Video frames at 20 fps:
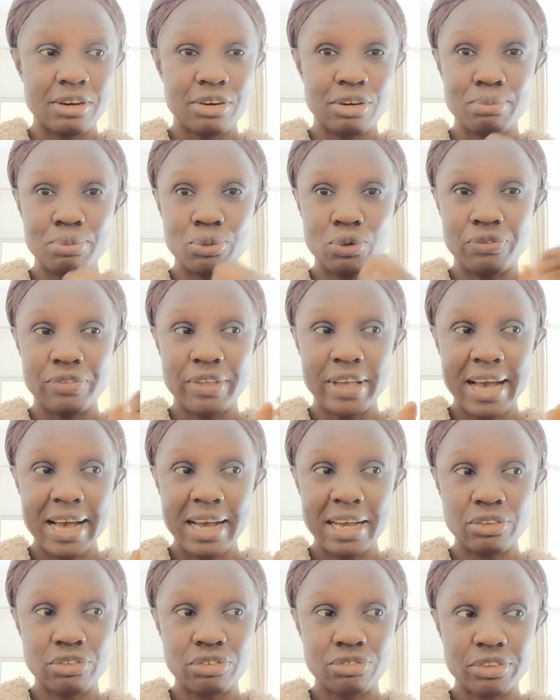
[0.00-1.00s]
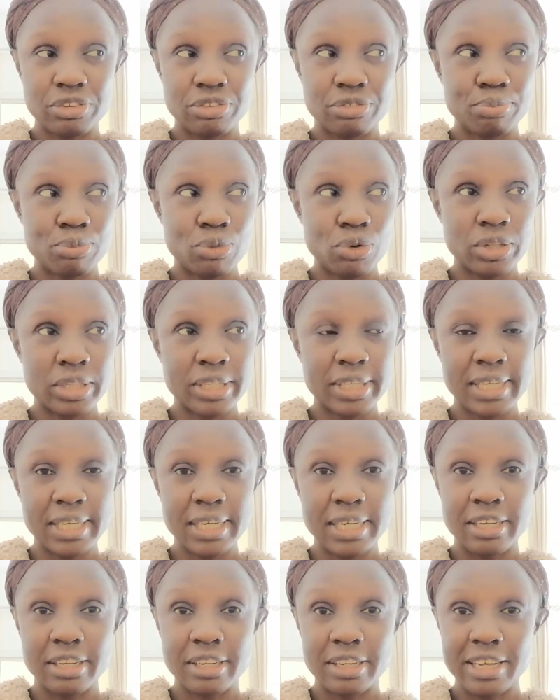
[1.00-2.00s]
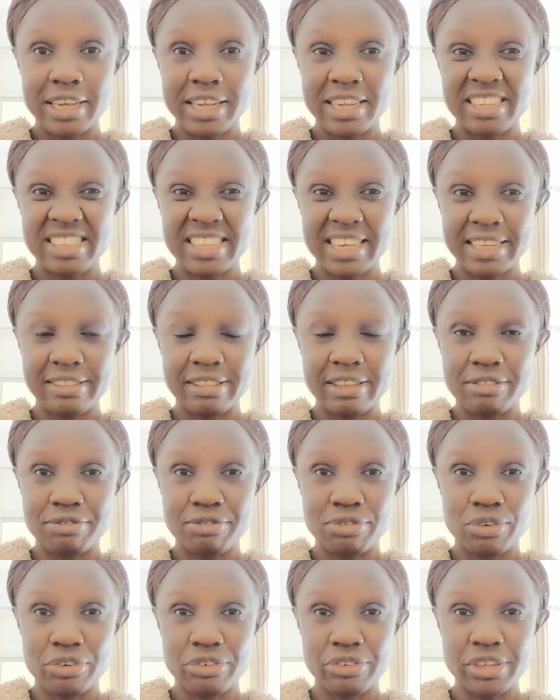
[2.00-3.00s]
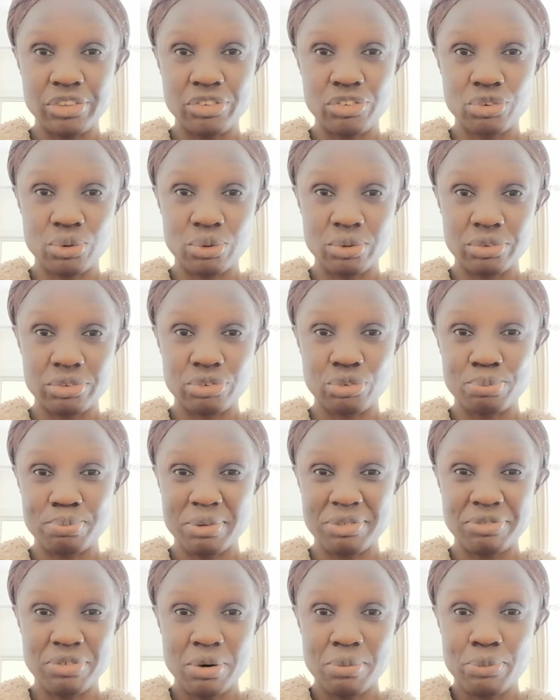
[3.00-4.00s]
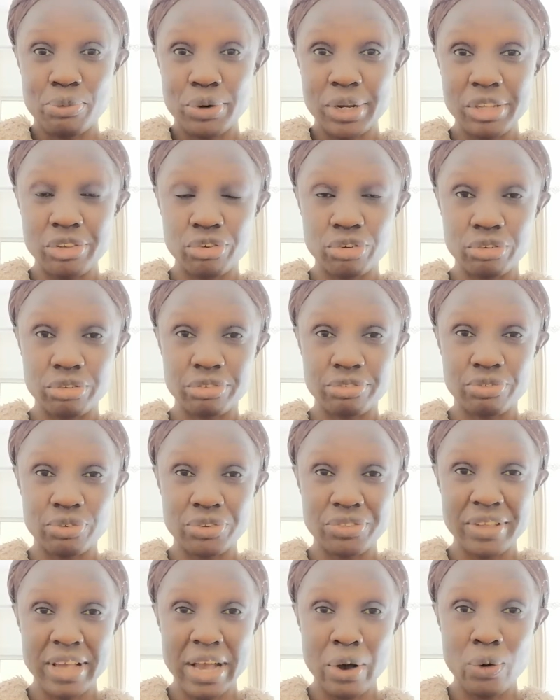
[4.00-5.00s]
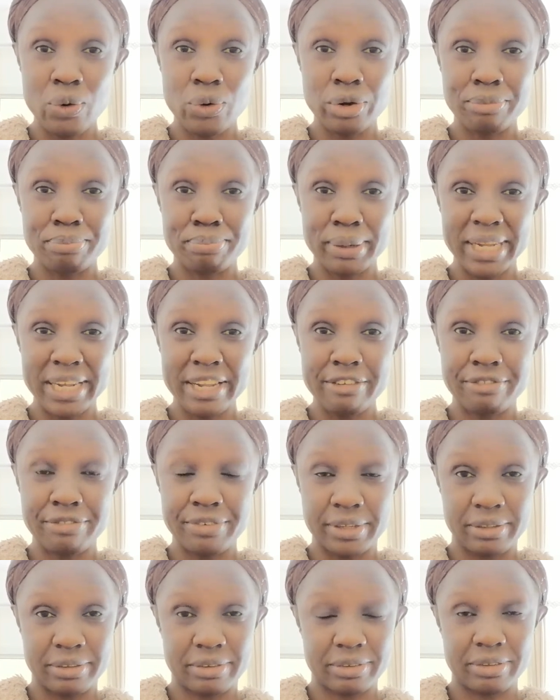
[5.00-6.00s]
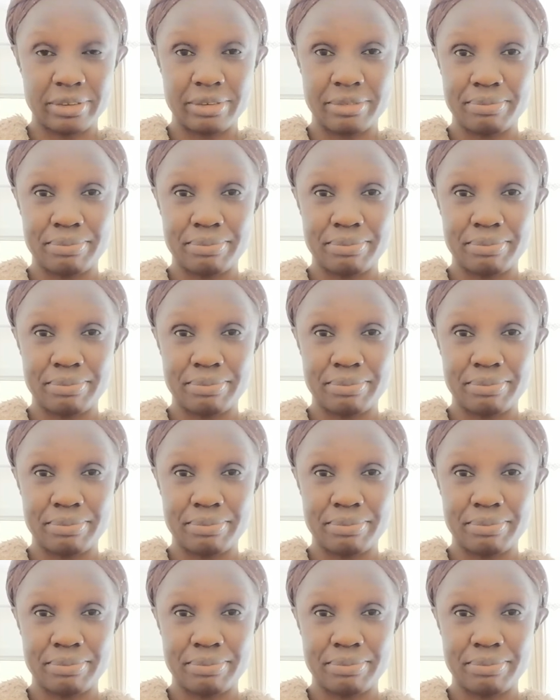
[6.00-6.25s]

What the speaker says: Remove the eyes of a small kid and take them for rituals, to perform rituals for their own benefit.